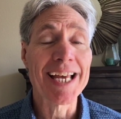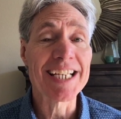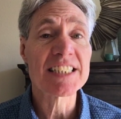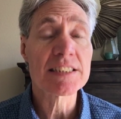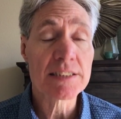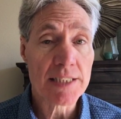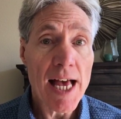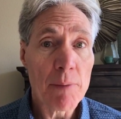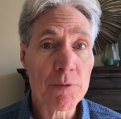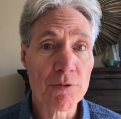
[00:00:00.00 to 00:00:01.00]

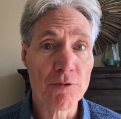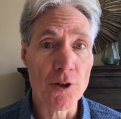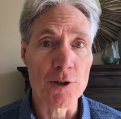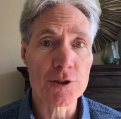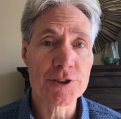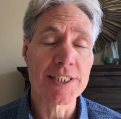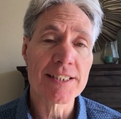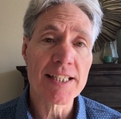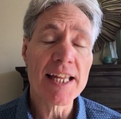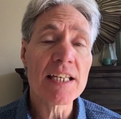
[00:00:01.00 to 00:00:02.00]
accept first
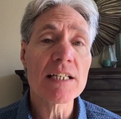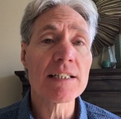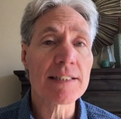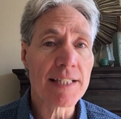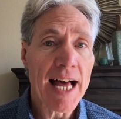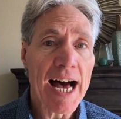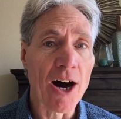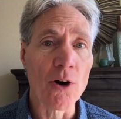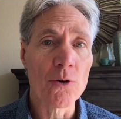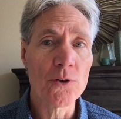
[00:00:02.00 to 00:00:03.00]
and then
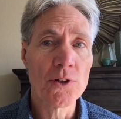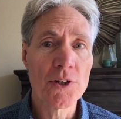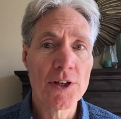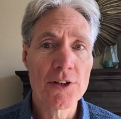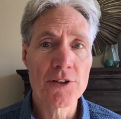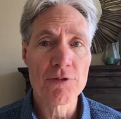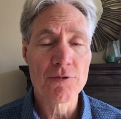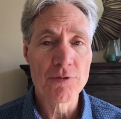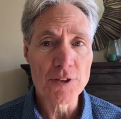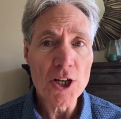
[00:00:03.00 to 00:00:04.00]
allow the
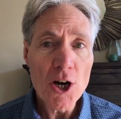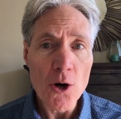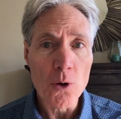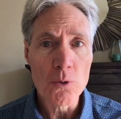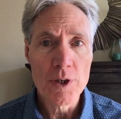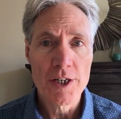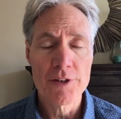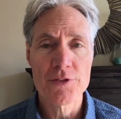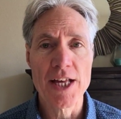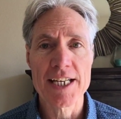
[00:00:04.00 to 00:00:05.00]
flow
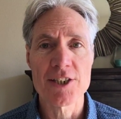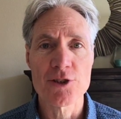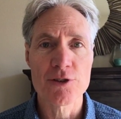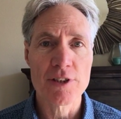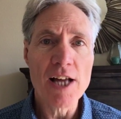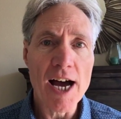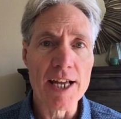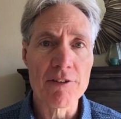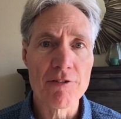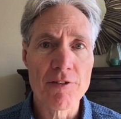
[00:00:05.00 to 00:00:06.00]
of that in your
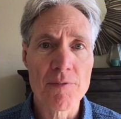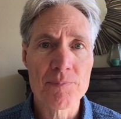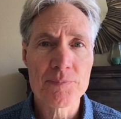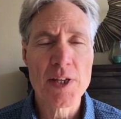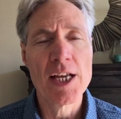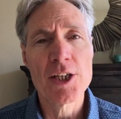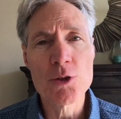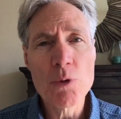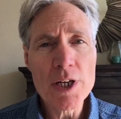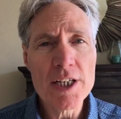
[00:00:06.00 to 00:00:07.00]
life.
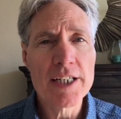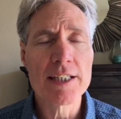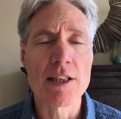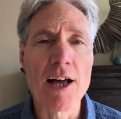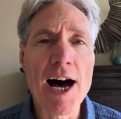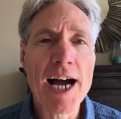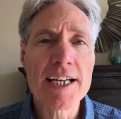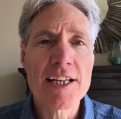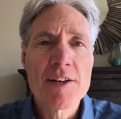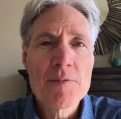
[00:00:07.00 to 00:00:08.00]
You want to
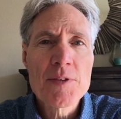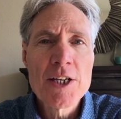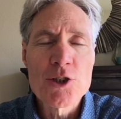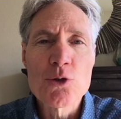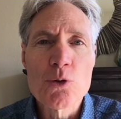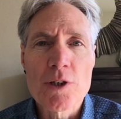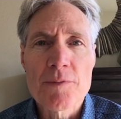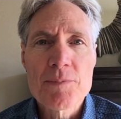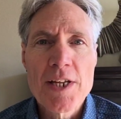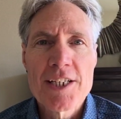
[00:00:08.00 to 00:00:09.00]
unlock your